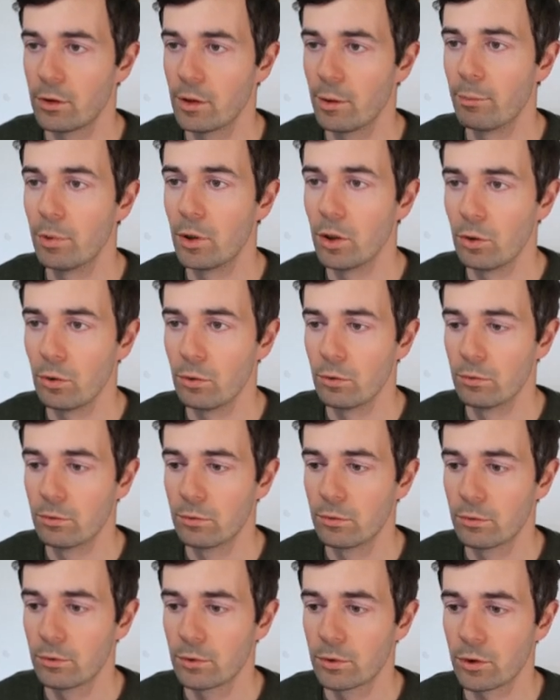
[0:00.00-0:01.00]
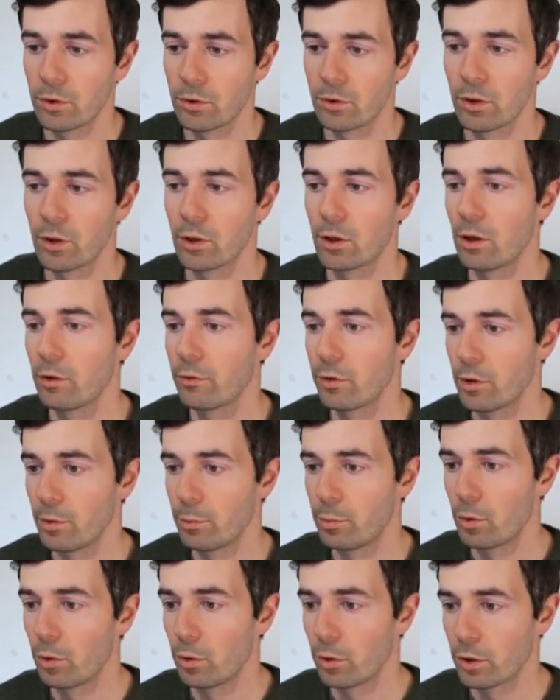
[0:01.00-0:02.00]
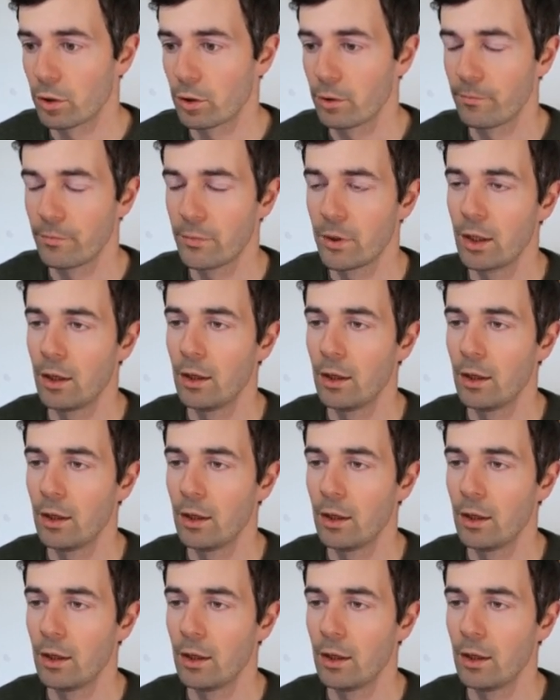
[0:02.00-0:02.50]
the blue. So it's going to cover the border.